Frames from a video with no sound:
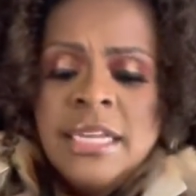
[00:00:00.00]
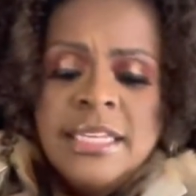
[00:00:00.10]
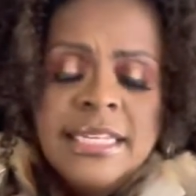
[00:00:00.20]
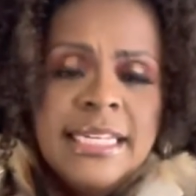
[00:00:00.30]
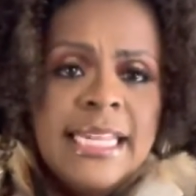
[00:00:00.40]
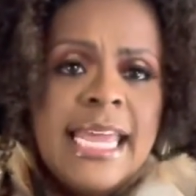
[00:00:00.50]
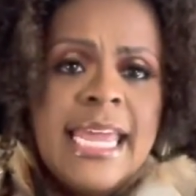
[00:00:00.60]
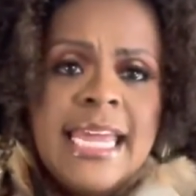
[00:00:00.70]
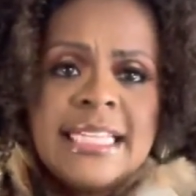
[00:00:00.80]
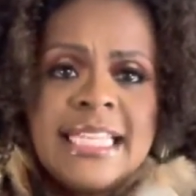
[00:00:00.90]
your
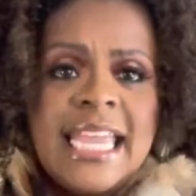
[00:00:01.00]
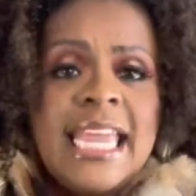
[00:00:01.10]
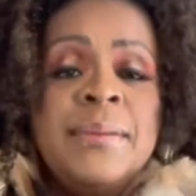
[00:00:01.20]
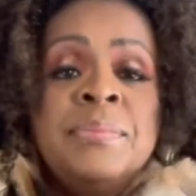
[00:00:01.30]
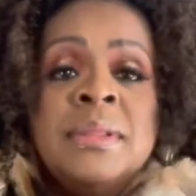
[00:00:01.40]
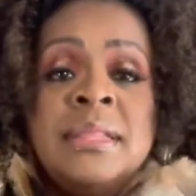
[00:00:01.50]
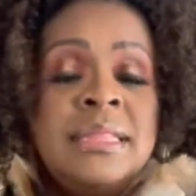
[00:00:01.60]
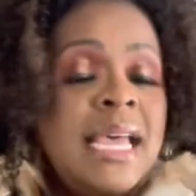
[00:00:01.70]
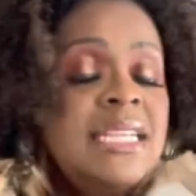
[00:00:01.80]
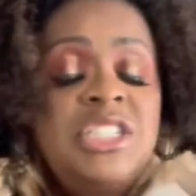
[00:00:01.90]
legs, it
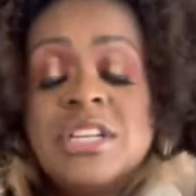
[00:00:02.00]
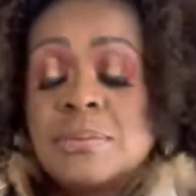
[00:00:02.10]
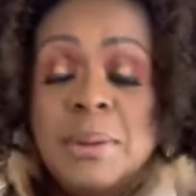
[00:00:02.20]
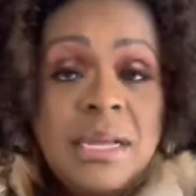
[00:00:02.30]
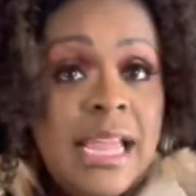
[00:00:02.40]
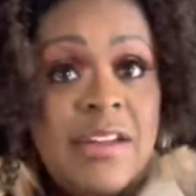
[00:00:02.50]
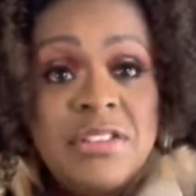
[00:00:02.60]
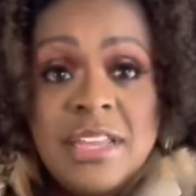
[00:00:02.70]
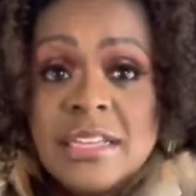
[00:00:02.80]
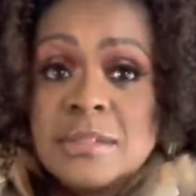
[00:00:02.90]
that's just blood.
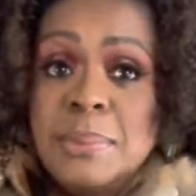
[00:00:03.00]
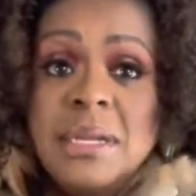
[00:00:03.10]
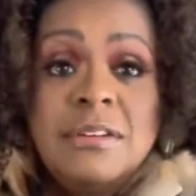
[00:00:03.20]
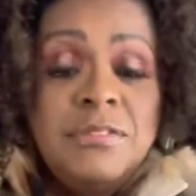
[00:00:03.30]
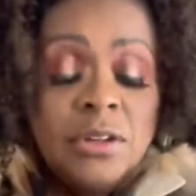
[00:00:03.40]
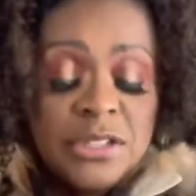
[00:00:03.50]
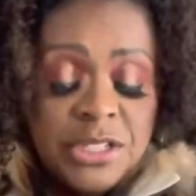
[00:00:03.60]
Everything is blood flow.